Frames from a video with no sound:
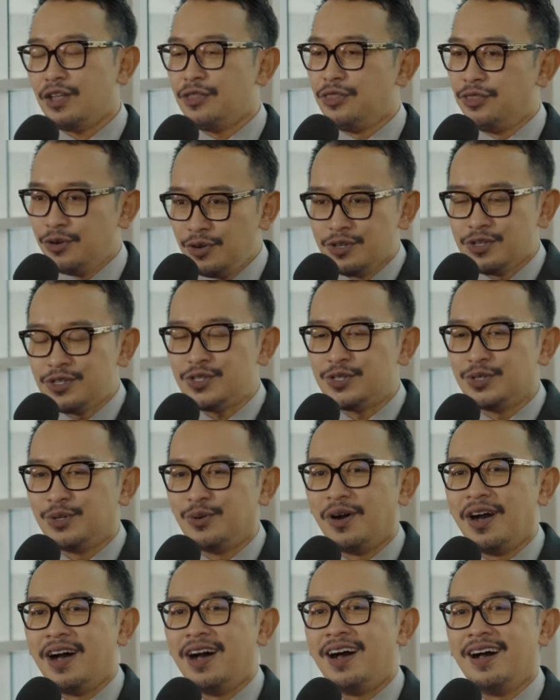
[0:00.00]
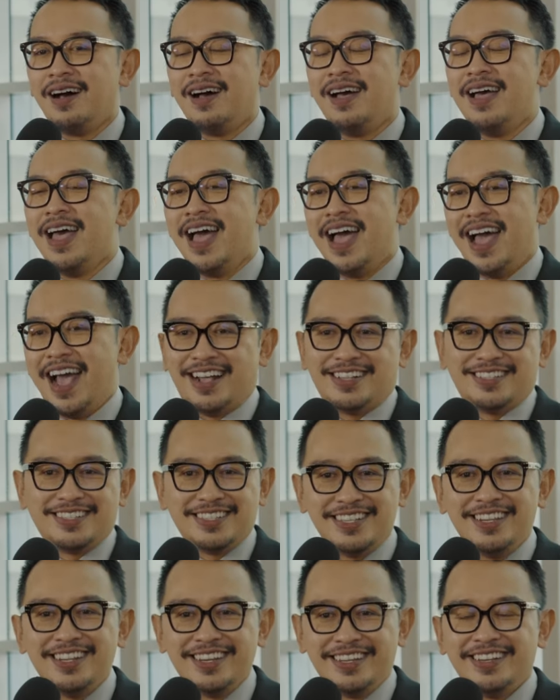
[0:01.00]
Those who are
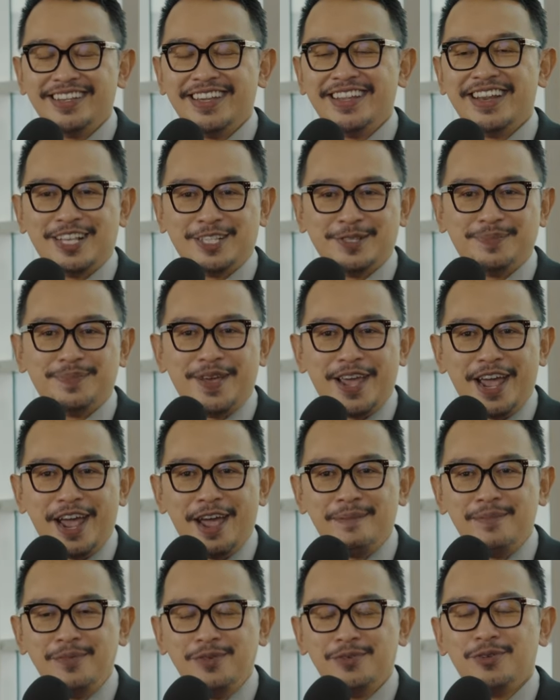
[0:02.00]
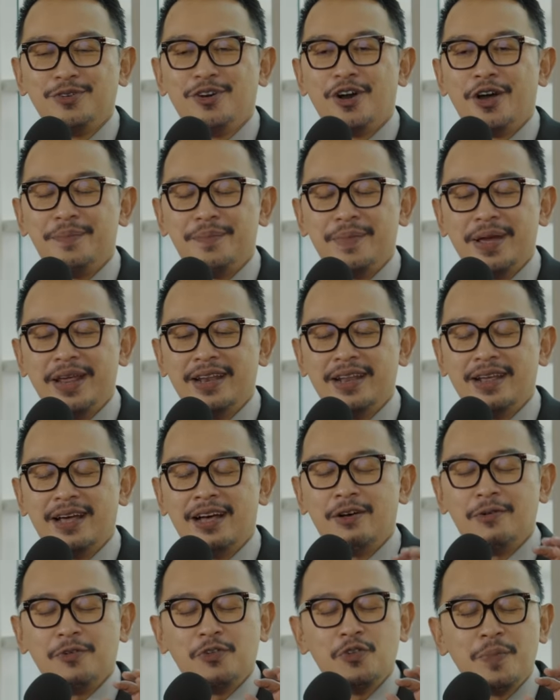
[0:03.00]
excellent in SPM, who got
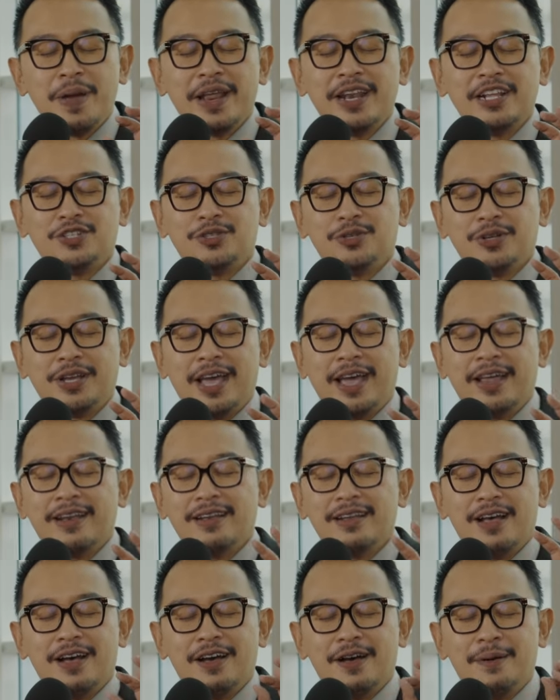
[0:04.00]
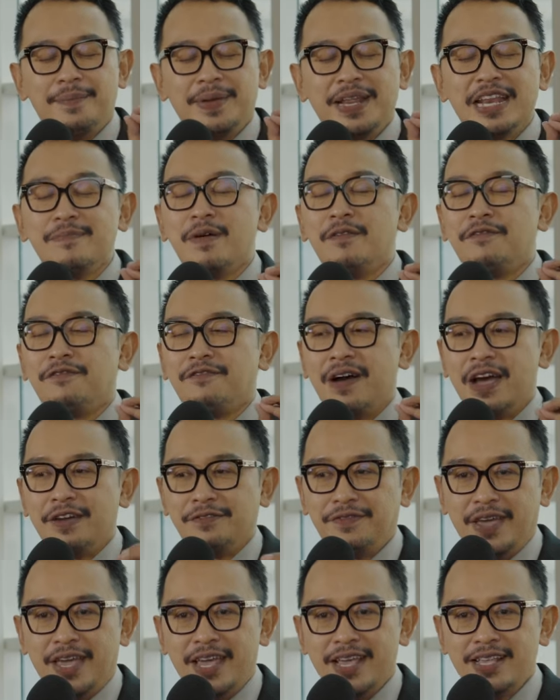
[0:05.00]
who managed to get minimum
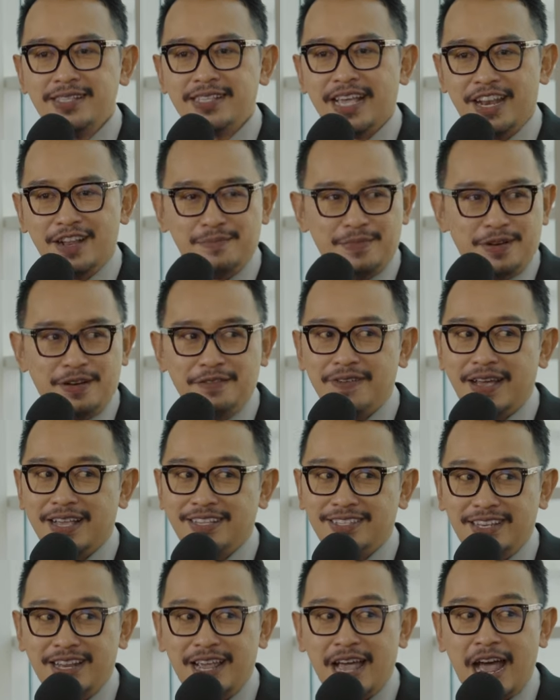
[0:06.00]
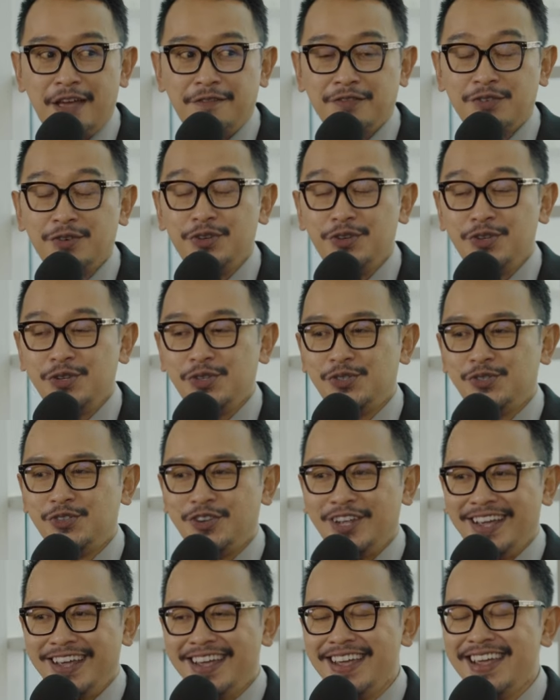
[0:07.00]
5 A's and above, actually, I have good news
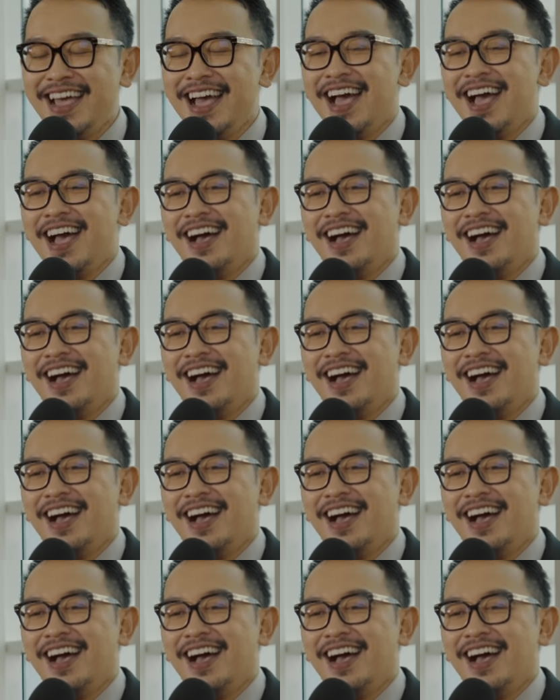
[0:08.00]
today.